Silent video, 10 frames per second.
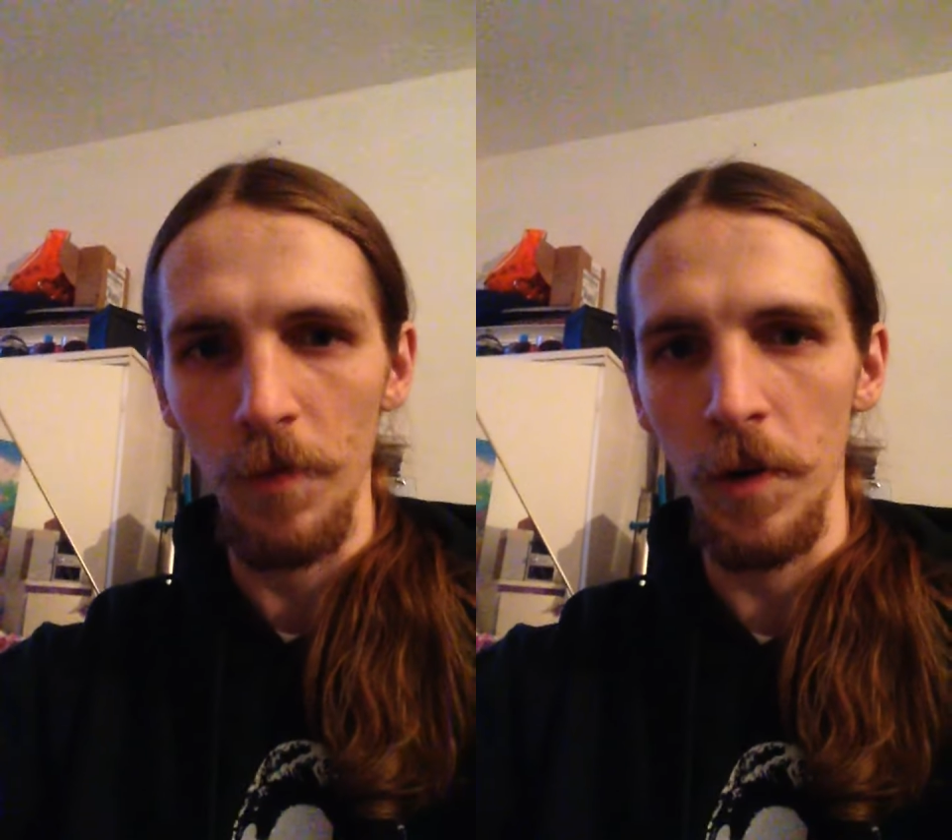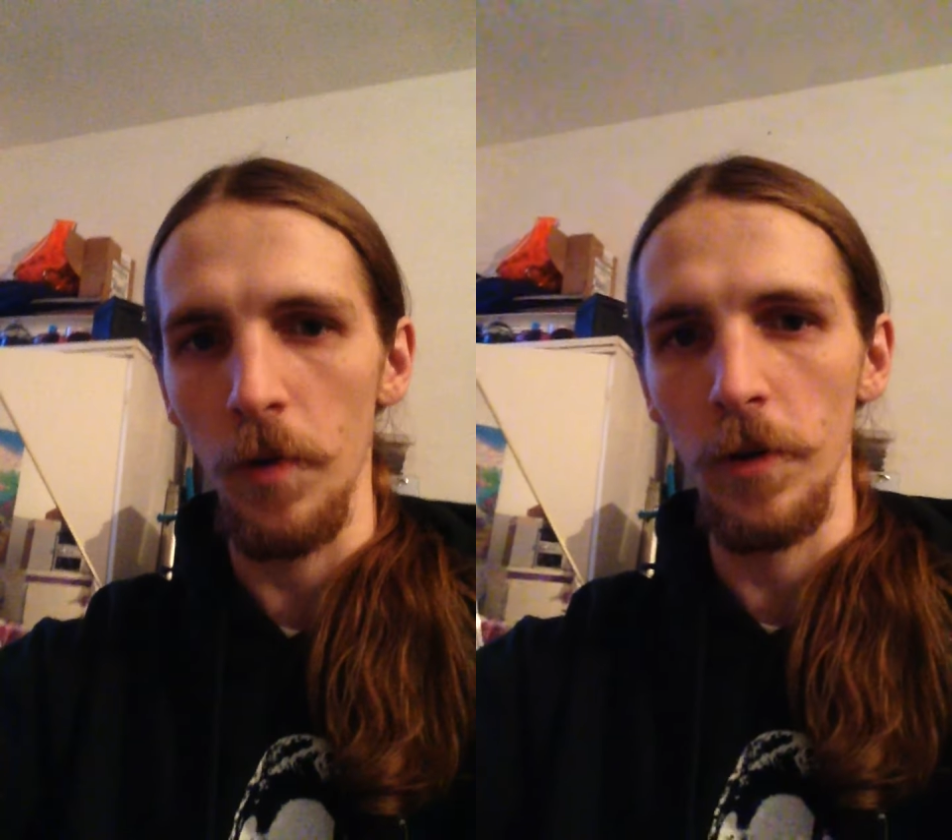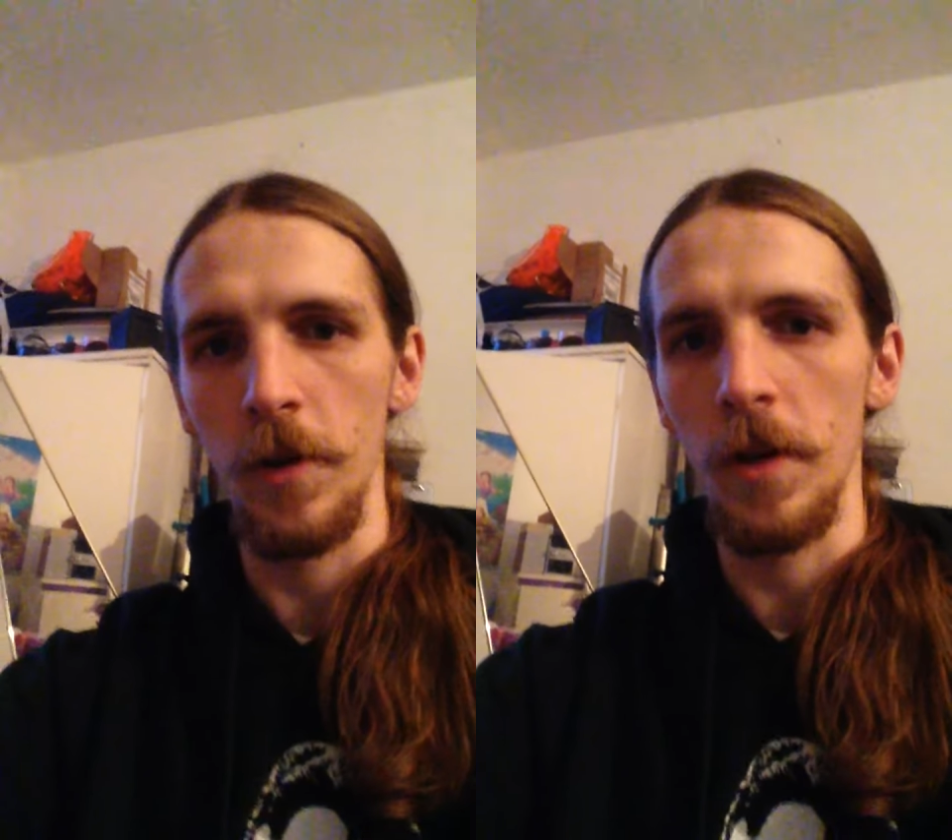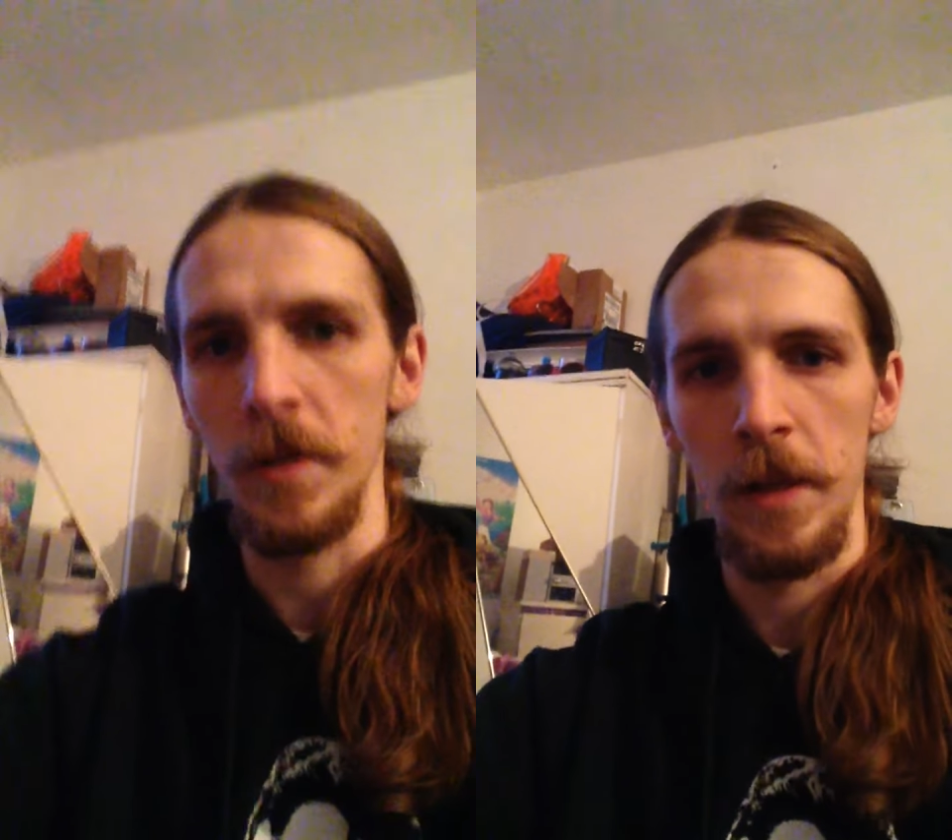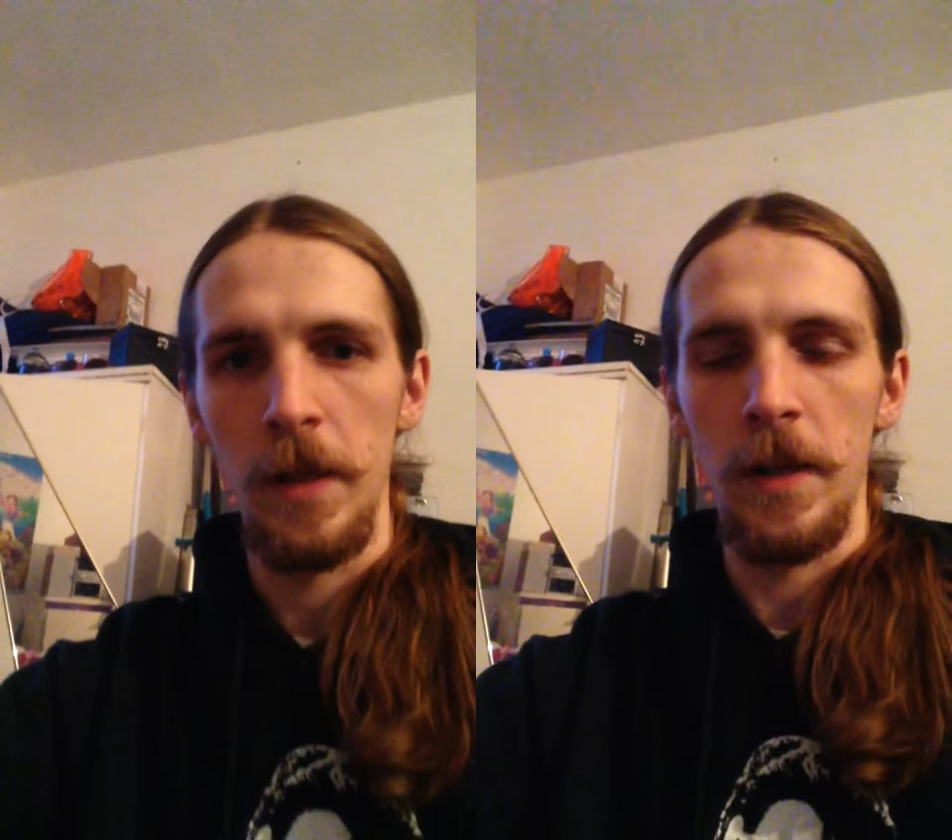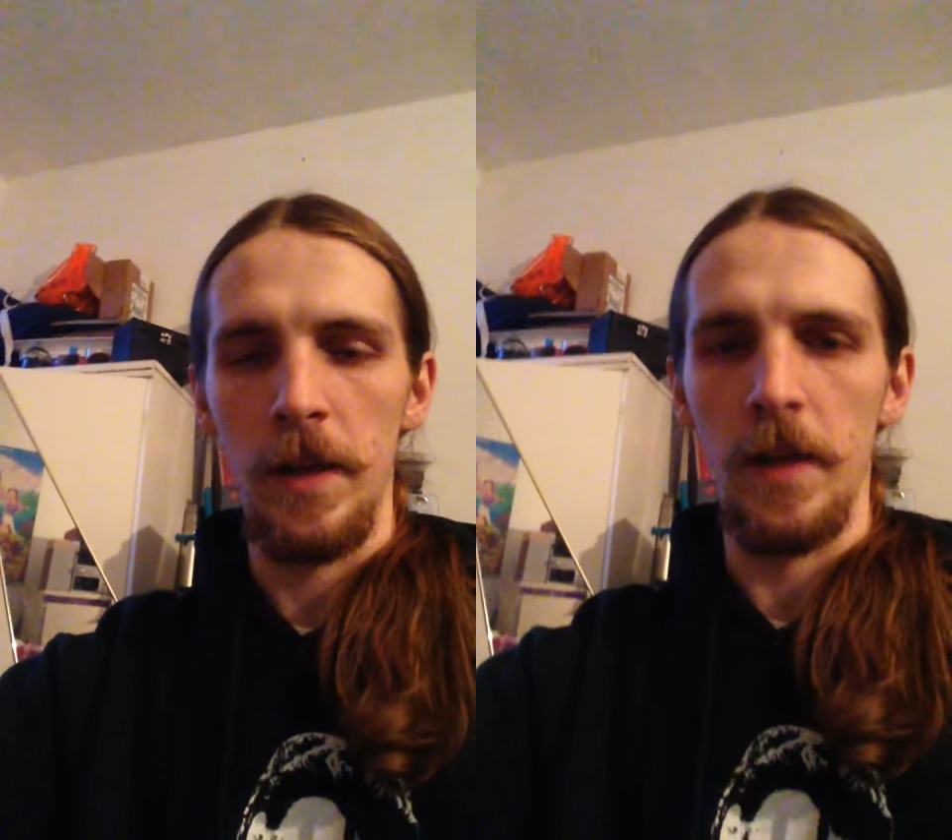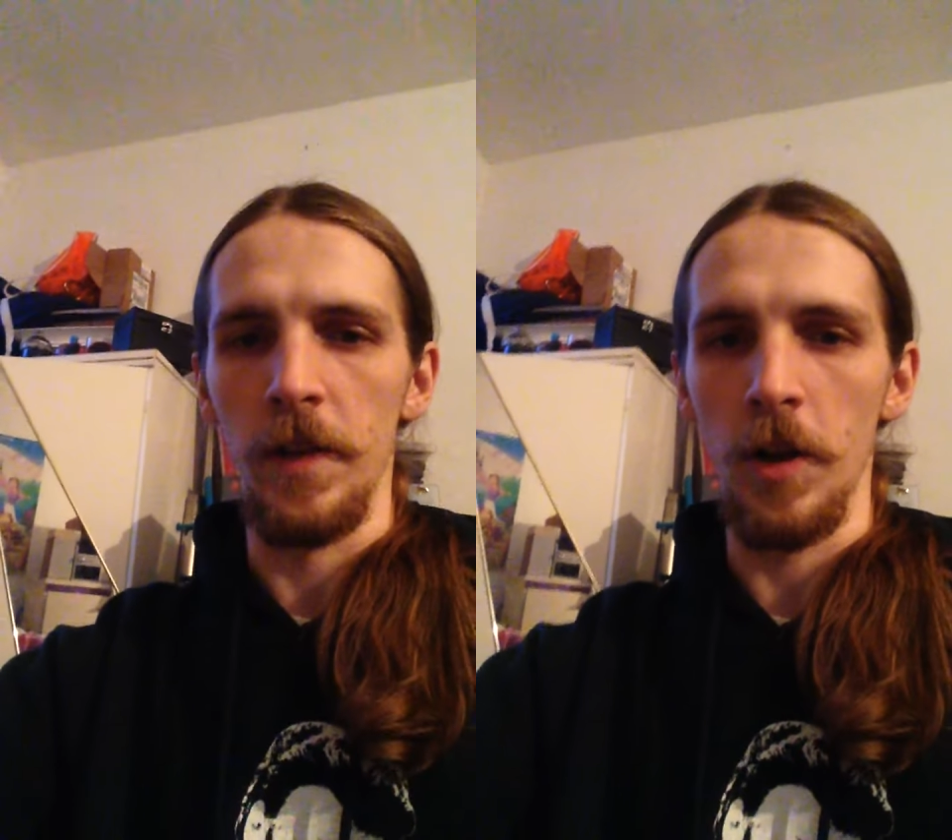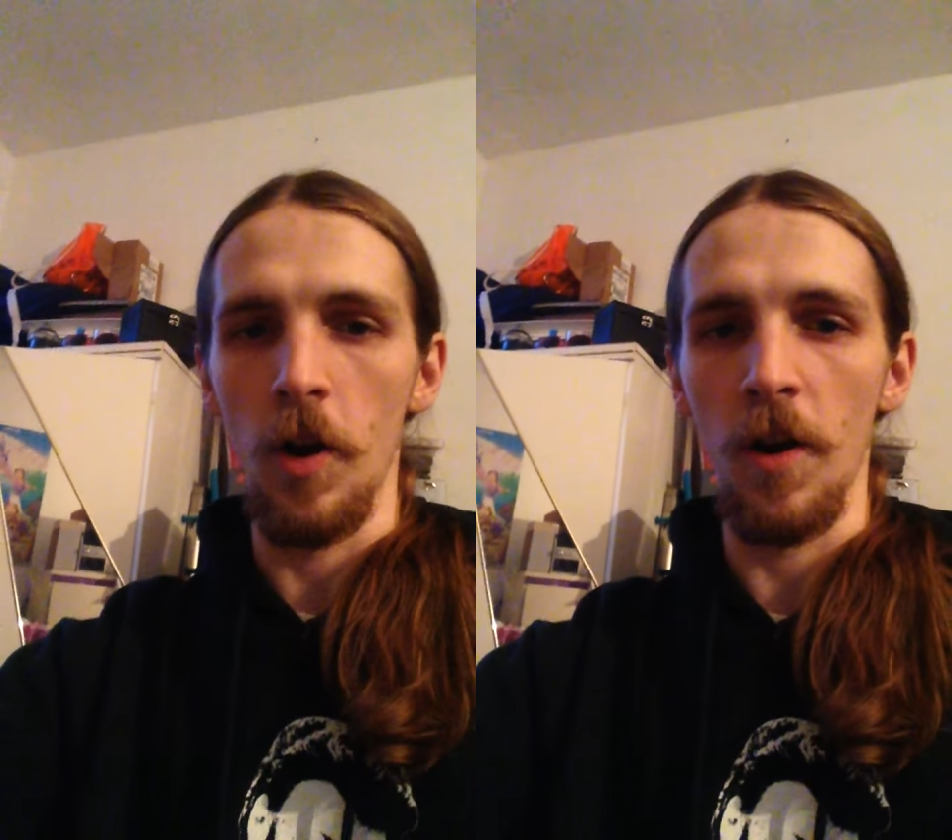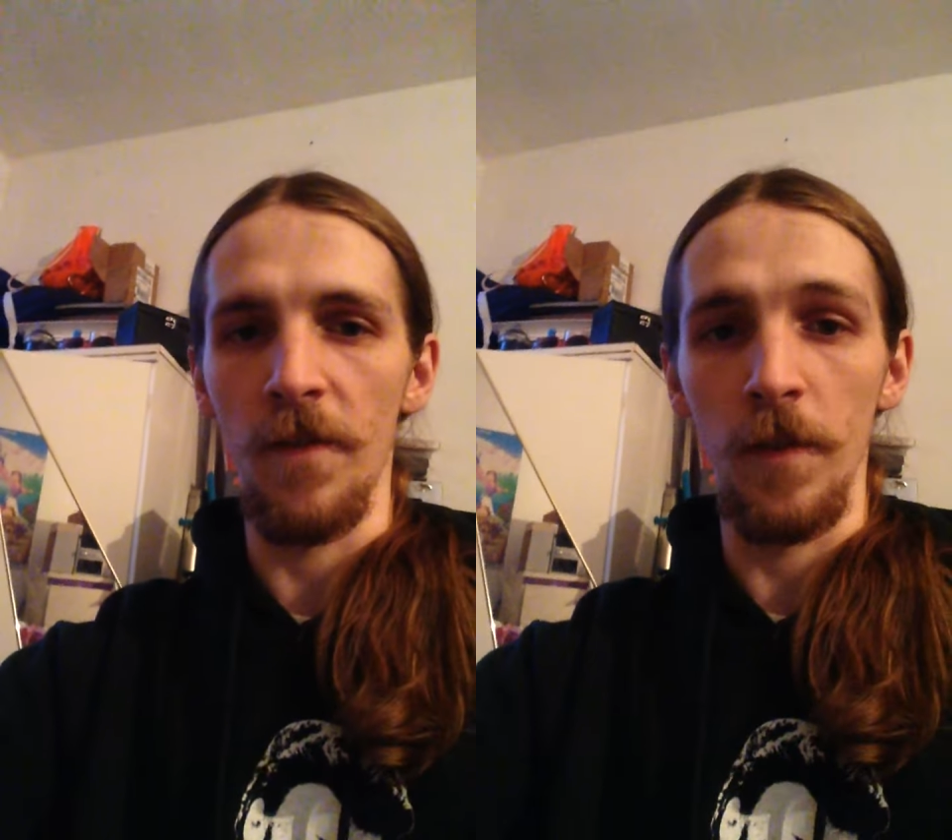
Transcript: road or in the car